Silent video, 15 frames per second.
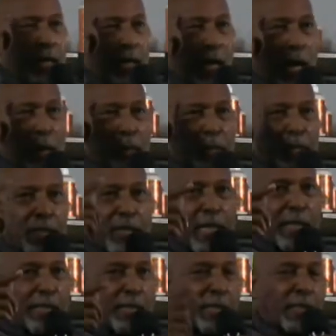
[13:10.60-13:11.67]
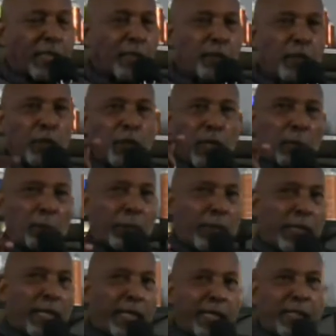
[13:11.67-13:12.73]
Common sense says if you're in a
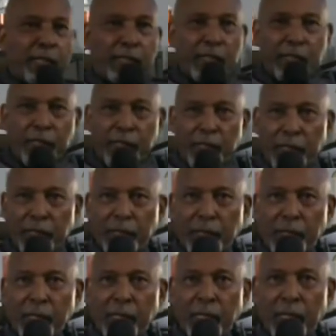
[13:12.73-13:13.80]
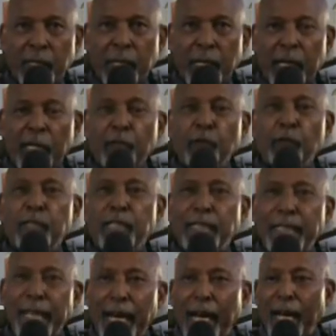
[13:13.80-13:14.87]
place and you
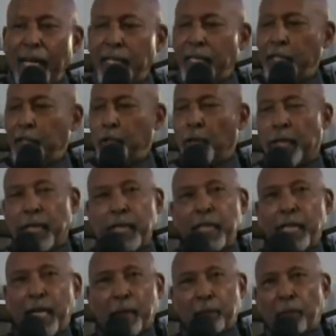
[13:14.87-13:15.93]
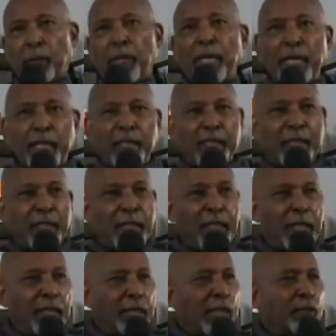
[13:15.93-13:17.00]
deny that you're in that place,
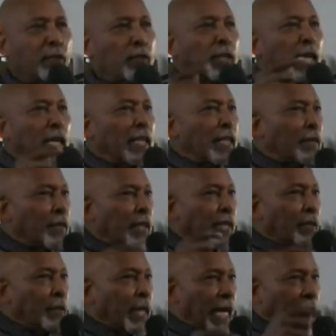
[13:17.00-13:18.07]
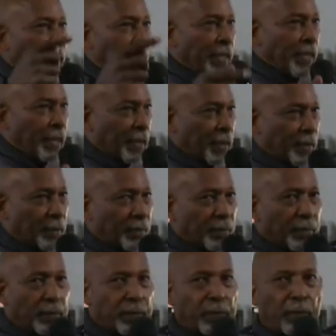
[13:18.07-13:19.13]
then you're not living in reality.
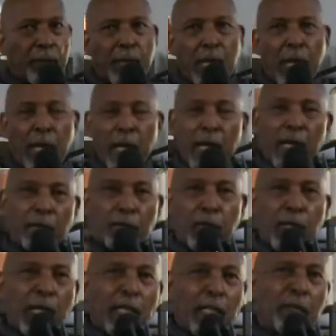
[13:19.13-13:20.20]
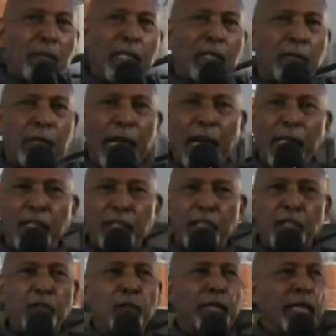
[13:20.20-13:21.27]
And if you're not living in
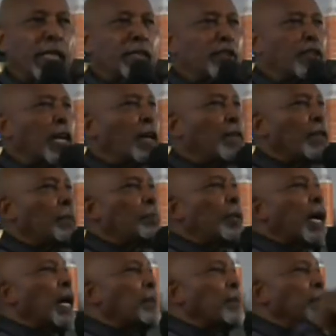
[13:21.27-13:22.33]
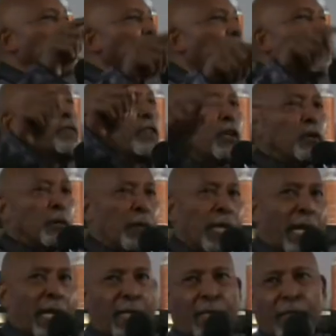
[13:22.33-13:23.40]
reality, you can't solve the problems of your
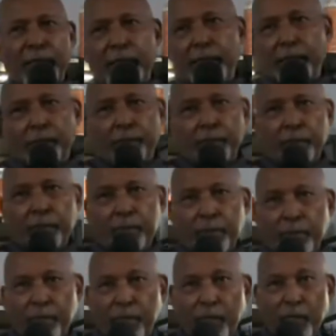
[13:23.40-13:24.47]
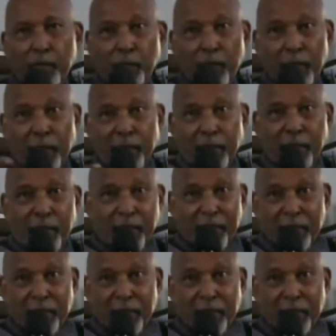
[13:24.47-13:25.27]
reality. Y'all got that?